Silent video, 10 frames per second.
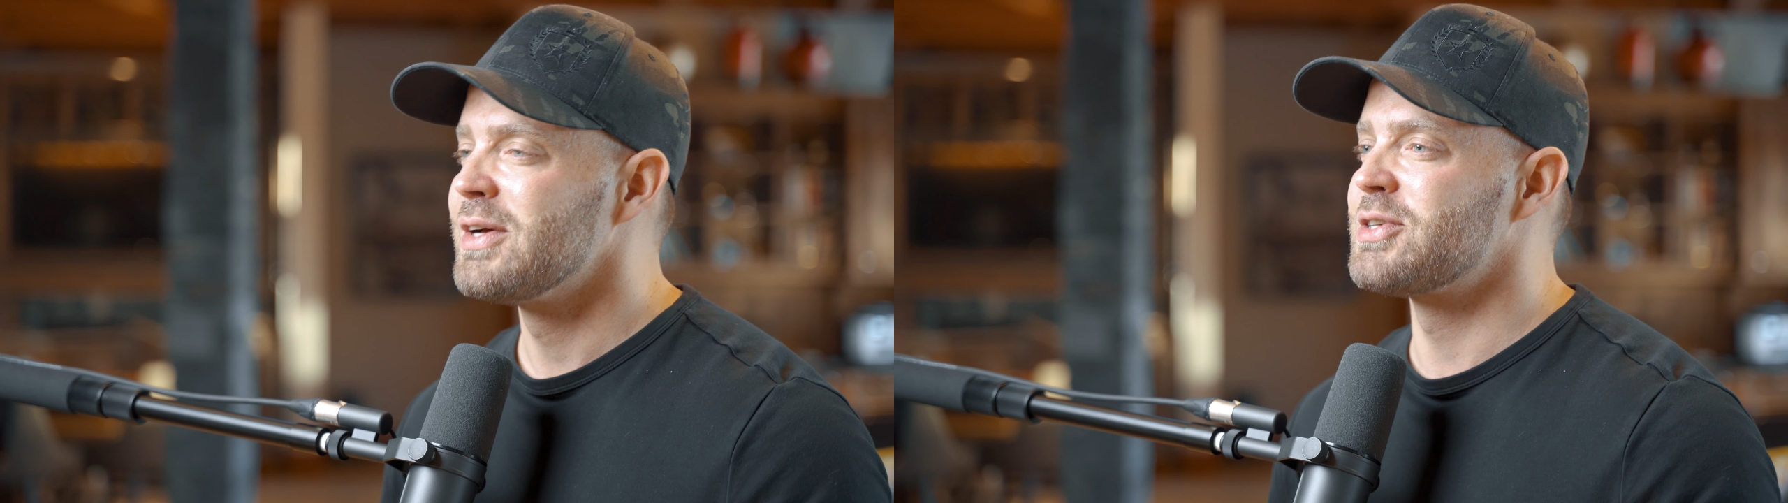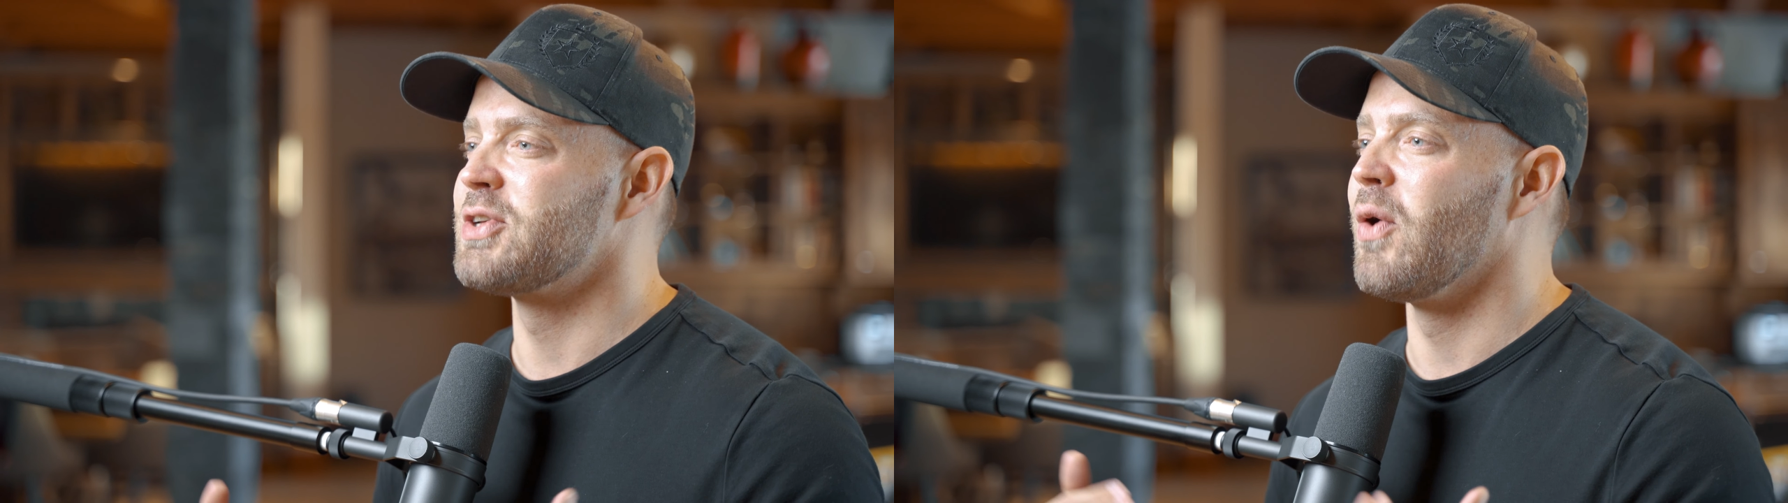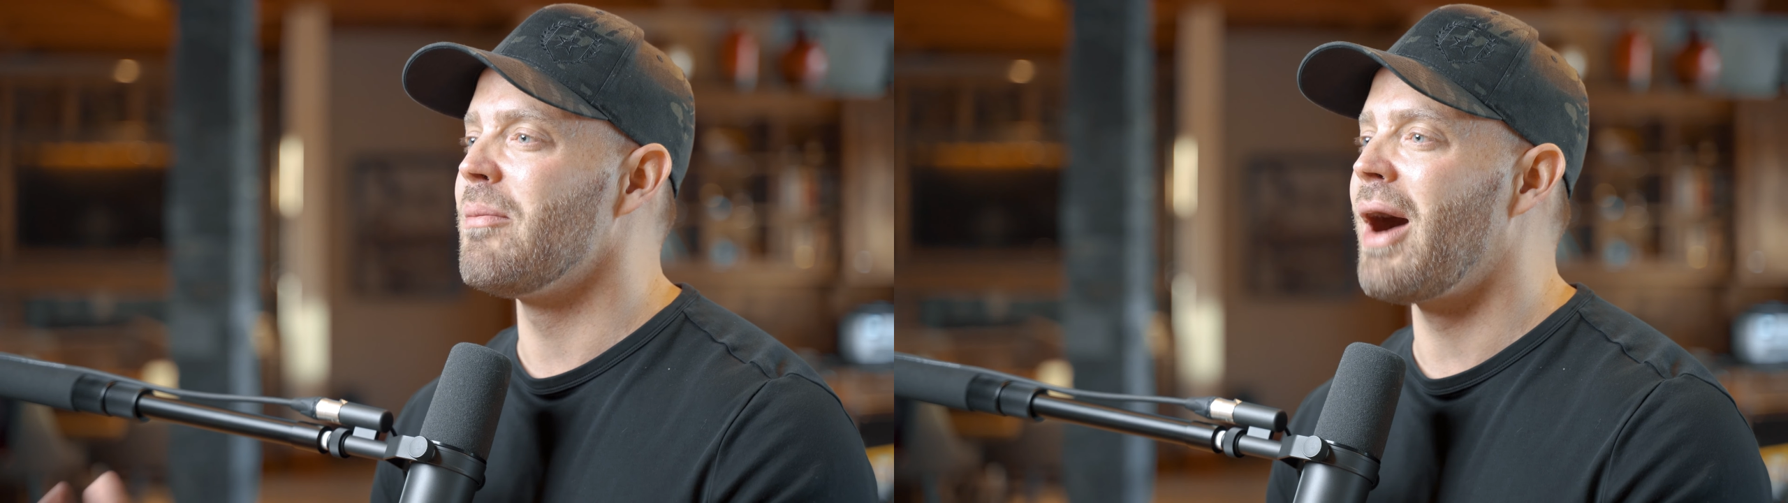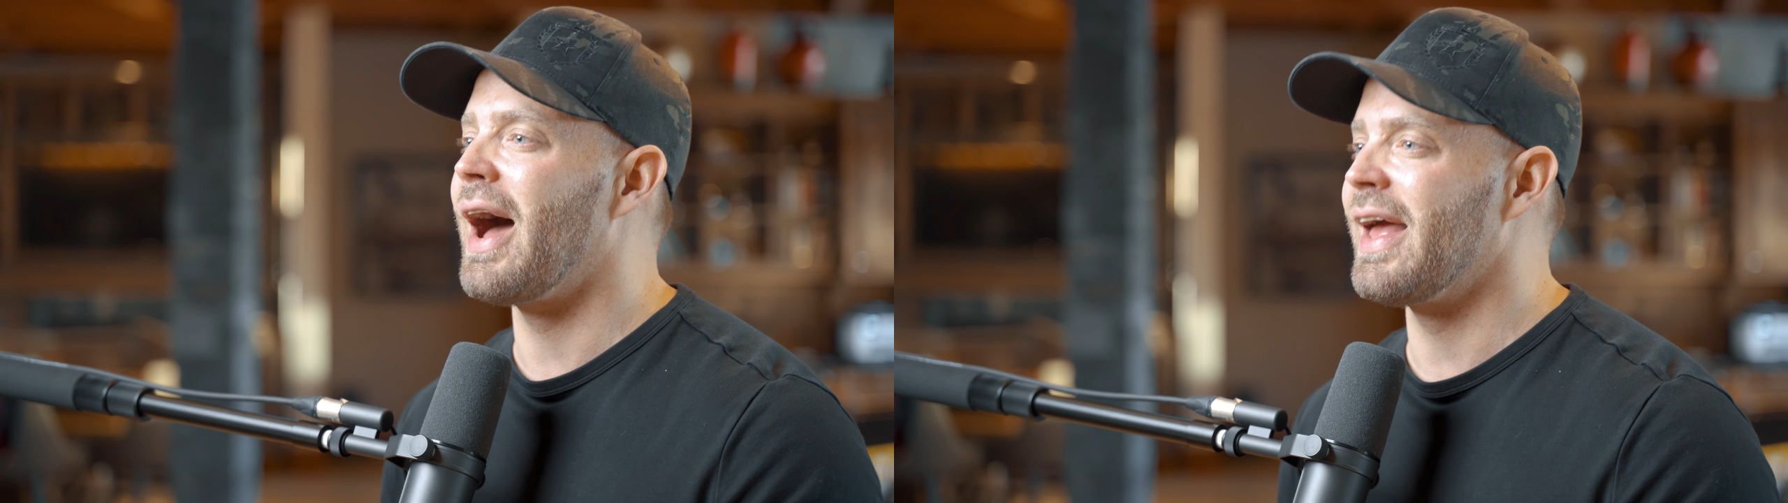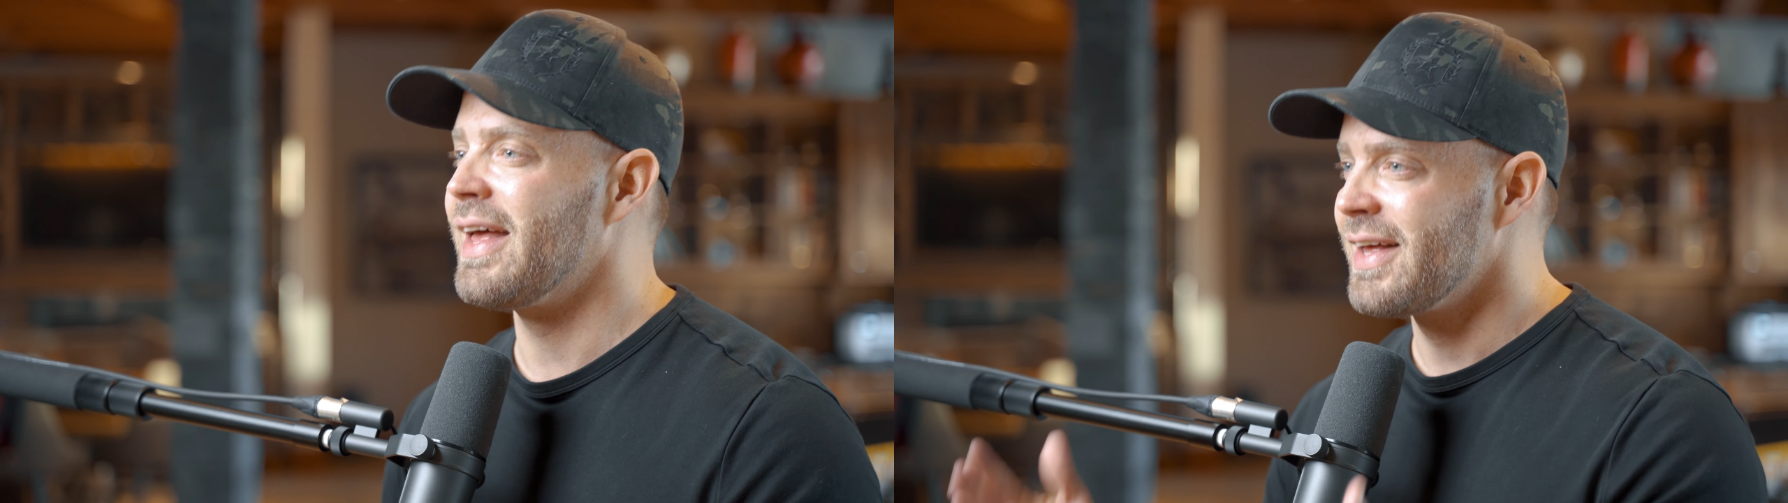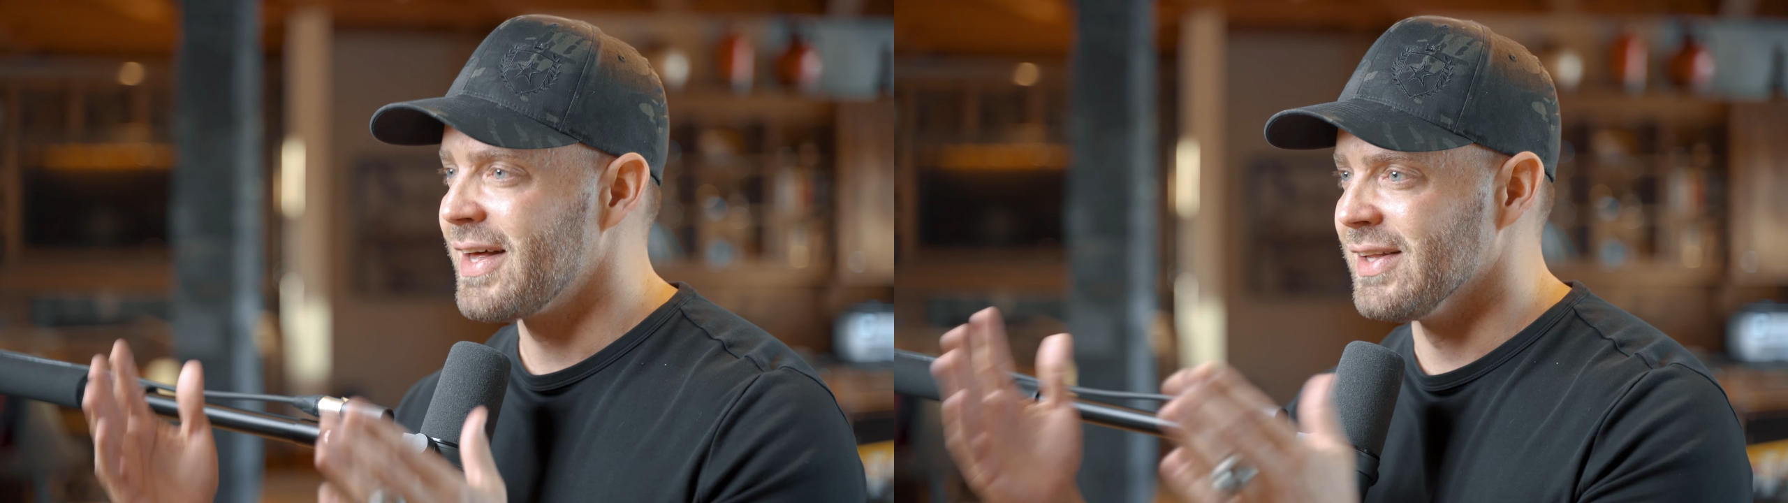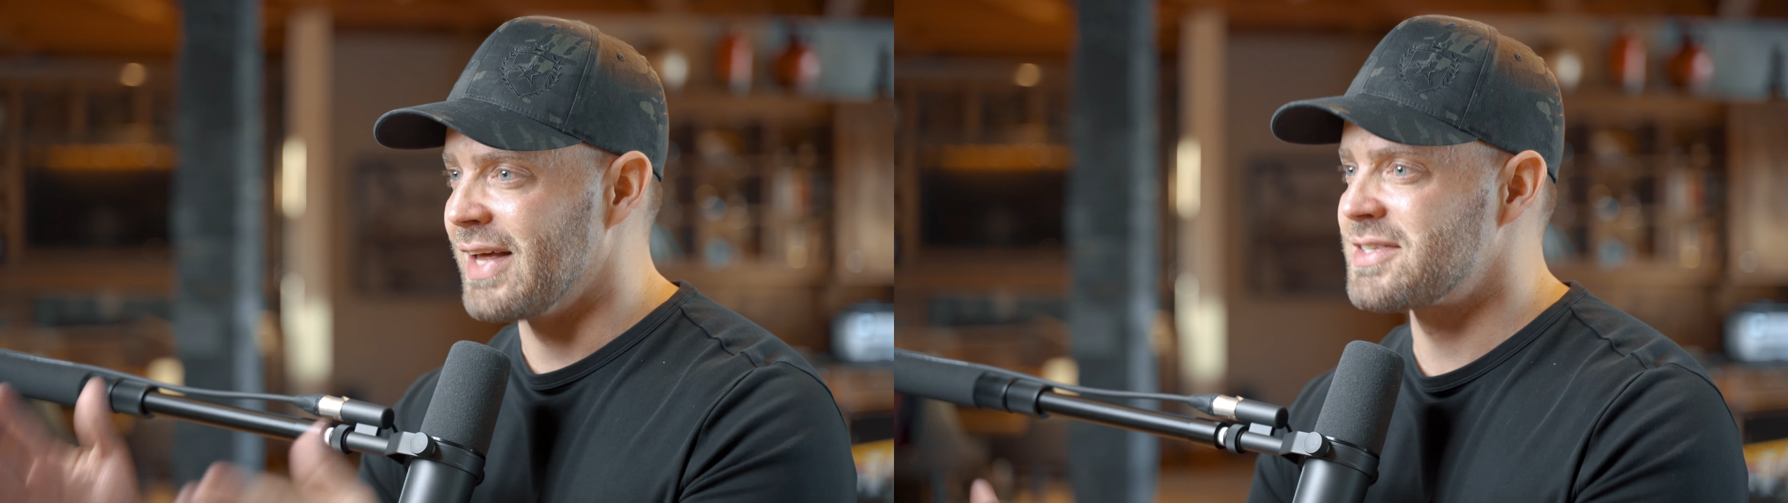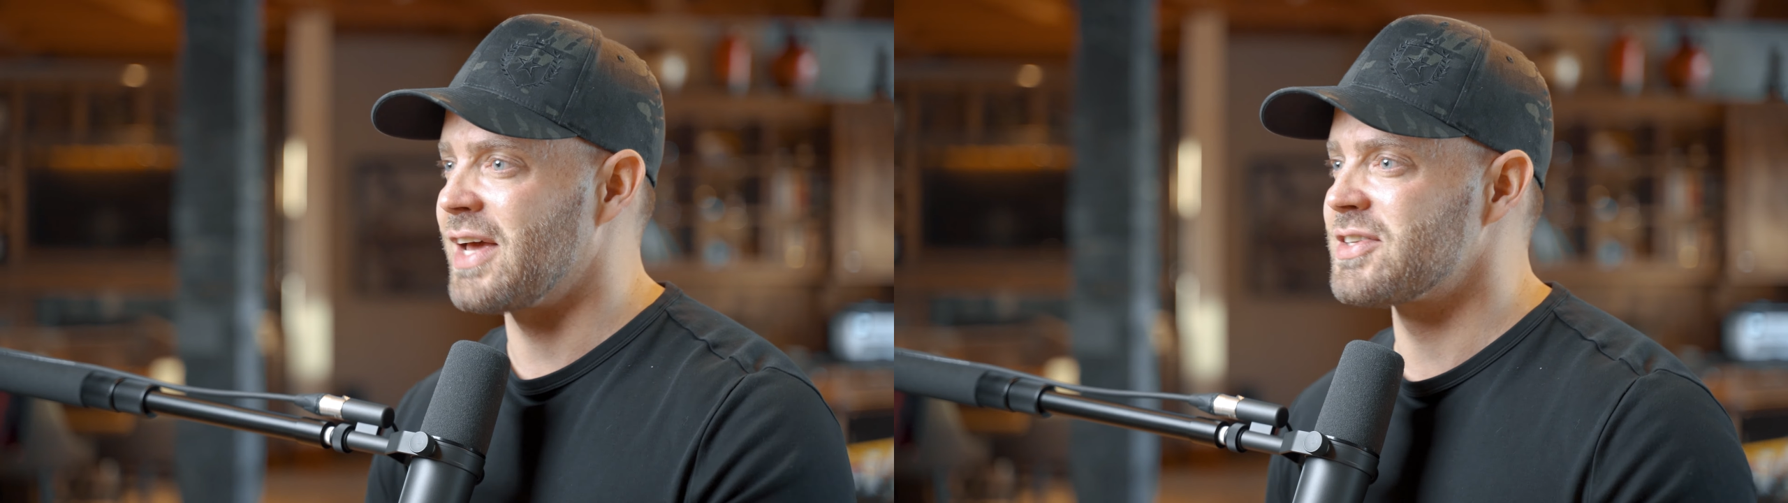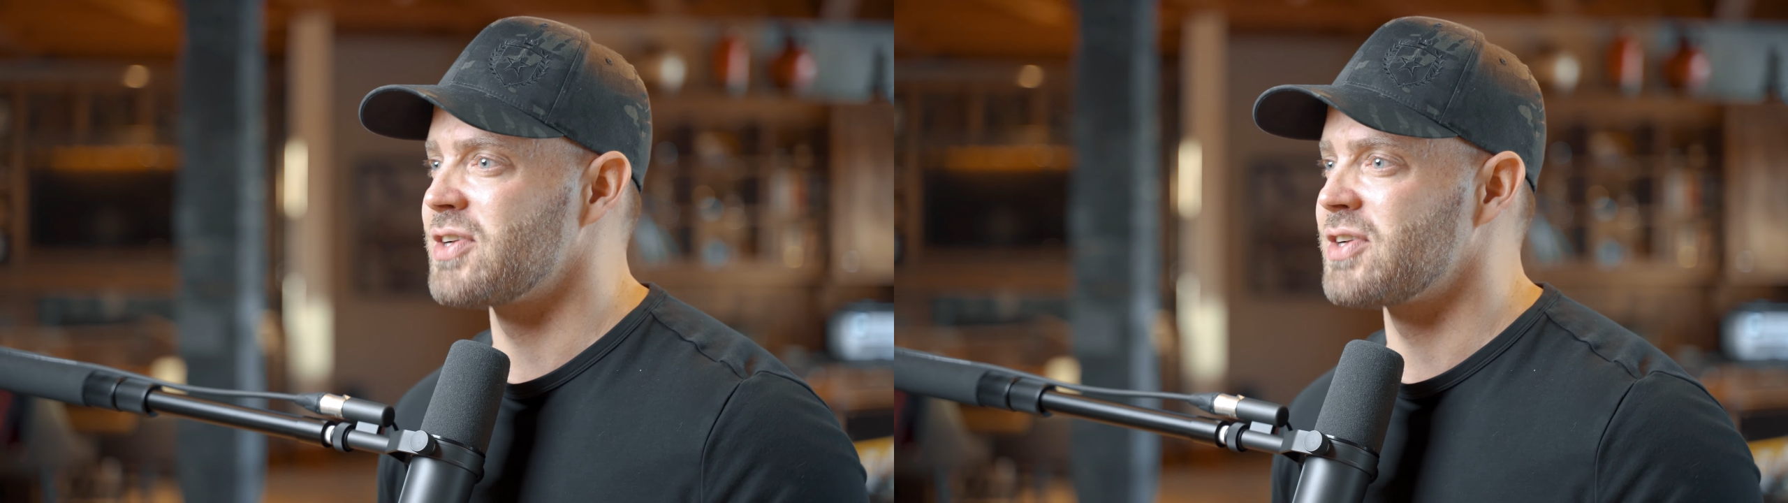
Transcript: so am I. Let's get